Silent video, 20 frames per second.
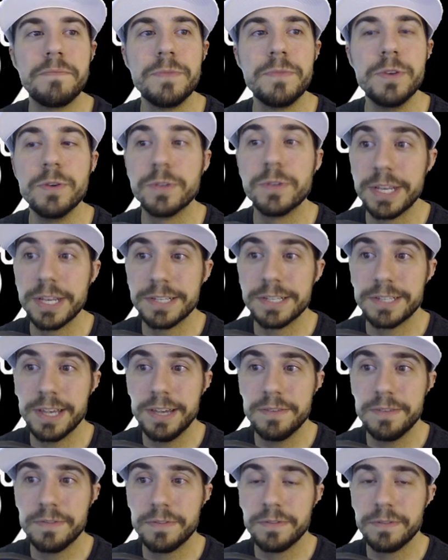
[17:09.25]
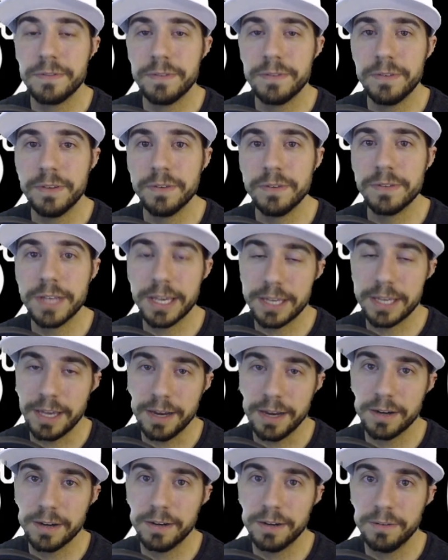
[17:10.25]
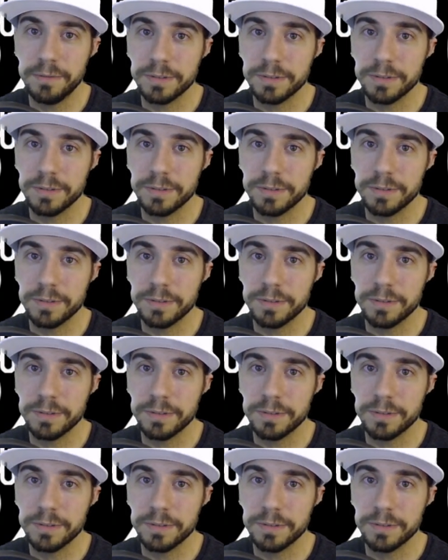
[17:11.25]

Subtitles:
you stay safe, you take care.